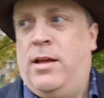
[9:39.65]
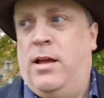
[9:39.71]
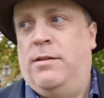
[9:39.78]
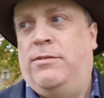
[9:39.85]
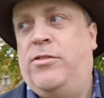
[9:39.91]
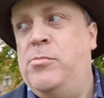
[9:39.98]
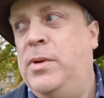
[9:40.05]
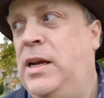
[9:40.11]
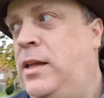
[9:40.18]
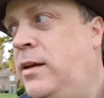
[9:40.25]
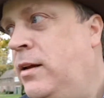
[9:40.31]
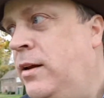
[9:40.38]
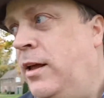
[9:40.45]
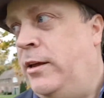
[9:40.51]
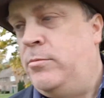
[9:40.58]
uh,
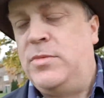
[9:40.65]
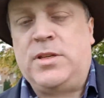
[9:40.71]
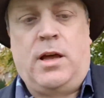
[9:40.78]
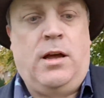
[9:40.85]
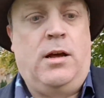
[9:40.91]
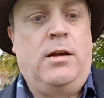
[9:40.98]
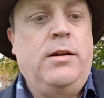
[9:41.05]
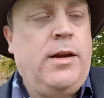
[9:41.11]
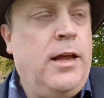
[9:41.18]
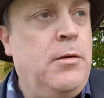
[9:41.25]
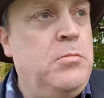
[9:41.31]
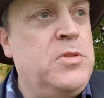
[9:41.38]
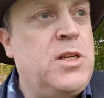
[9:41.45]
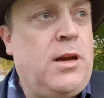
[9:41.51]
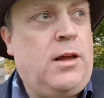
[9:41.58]
familiar names are
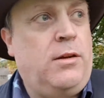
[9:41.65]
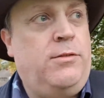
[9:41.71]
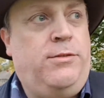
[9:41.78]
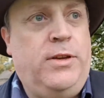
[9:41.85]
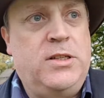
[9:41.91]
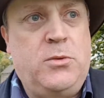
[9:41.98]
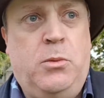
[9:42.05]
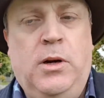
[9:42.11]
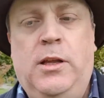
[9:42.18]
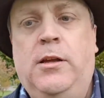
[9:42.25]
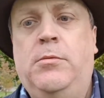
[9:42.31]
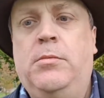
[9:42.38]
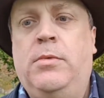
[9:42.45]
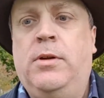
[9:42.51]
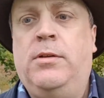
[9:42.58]
names like
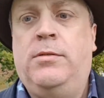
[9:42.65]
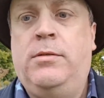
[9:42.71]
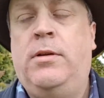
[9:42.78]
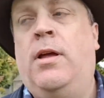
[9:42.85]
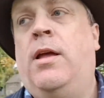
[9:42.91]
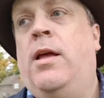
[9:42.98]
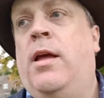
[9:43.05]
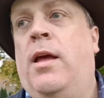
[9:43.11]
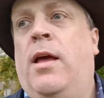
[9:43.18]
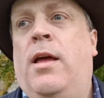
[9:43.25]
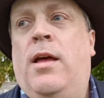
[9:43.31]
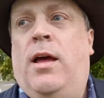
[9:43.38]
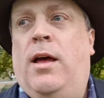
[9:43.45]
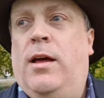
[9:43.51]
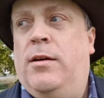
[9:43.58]
Fitzwilliam,
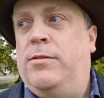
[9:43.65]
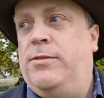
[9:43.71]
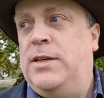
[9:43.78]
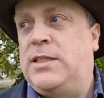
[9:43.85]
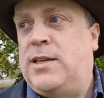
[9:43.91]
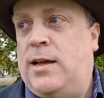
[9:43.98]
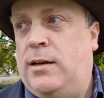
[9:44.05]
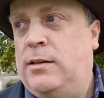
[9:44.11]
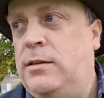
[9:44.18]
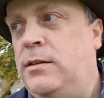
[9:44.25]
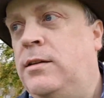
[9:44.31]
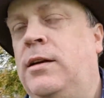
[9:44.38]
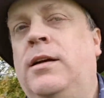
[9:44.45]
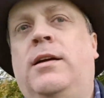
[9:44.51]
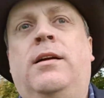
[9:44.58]
uh,
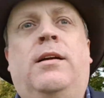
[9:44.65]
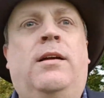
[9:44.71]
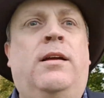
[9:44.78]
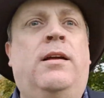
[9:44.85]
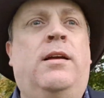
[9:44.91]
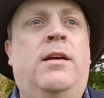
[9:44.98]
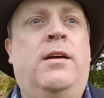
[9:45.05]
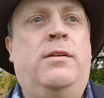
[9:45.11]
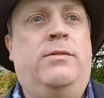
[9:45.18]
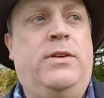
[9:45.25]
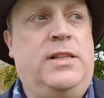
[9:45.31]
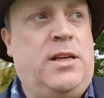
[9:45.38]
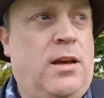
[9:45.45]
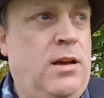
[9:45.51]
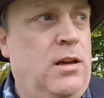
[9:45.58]
Fitzalan,
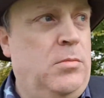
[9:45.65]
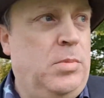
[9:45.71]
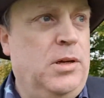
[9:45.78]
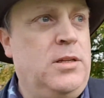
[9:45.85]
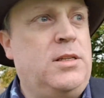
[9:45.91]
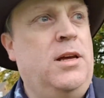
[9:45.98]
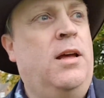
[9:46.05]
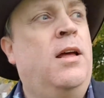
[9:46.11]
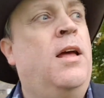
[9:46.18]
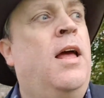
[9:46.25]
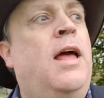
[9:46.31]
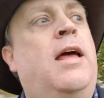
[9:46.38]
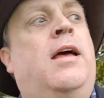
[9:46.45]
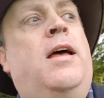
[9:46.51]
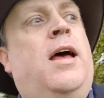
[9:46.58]
Fitzherbert,
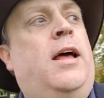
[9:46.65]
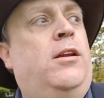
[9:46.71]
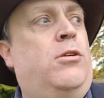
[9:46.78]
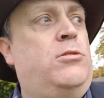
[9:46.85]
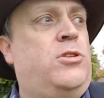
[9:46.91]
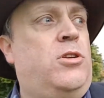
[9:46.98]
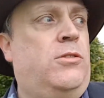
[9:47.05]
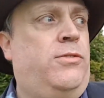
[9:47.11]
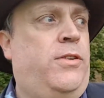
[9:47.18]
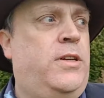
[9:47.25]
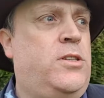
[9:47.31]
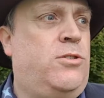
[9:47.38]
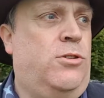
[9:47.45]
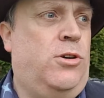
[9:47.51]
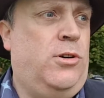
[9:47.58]
and also
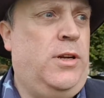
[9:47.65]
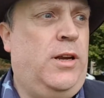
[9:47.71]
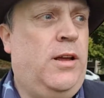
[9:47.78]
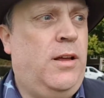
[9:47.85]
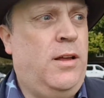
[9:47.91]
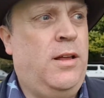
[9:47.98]
Fitzroy.